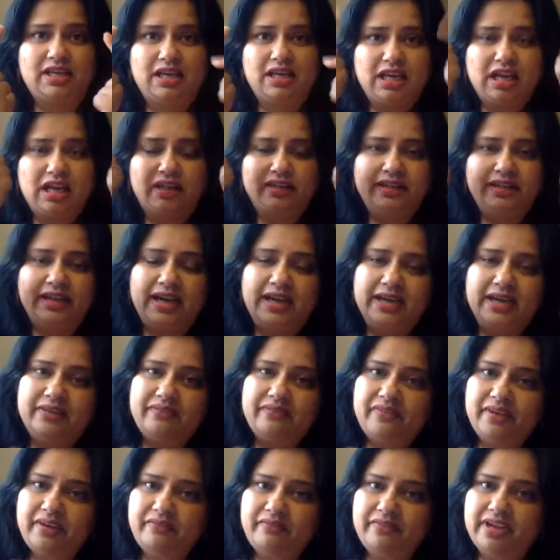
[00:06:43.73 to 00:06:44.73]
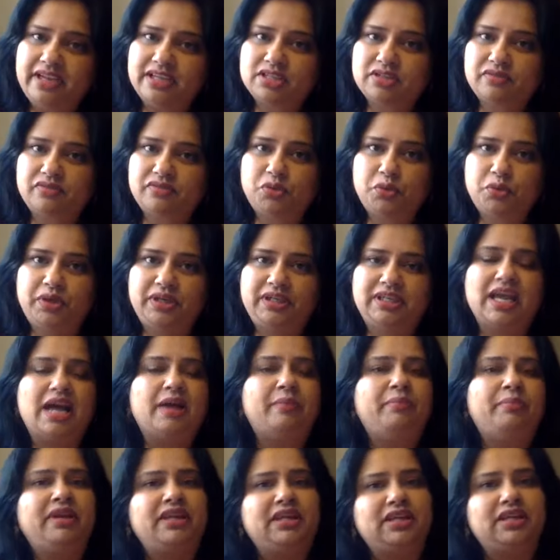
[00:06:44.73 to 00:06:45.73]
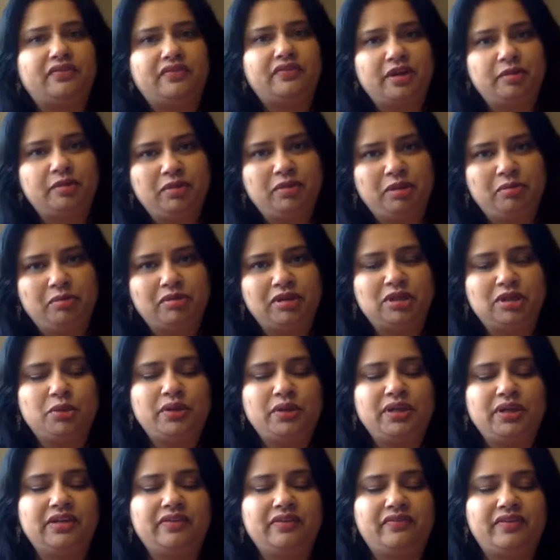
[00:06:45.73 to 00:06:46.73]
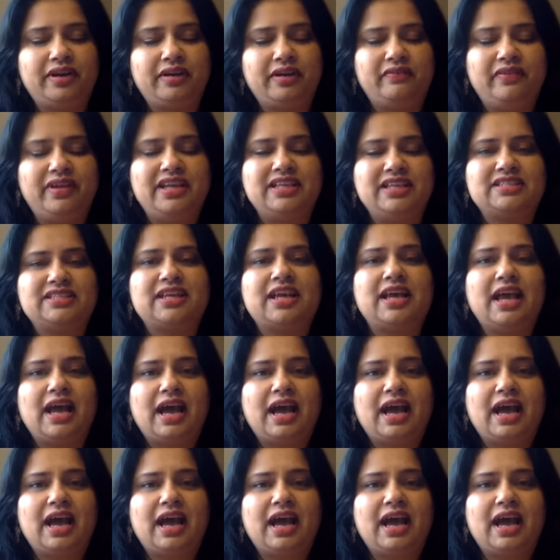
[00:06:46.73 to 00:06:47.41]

Now, there are different ways of doing tapping. Different people do it different ways.